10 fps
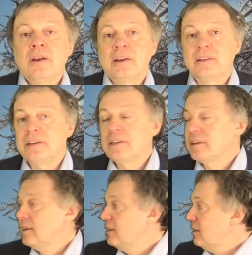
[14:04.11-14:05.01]
In
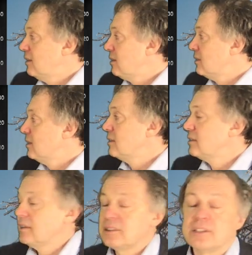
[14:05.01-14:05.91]
detail,
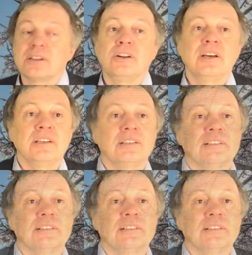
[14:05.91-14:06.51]
the circulations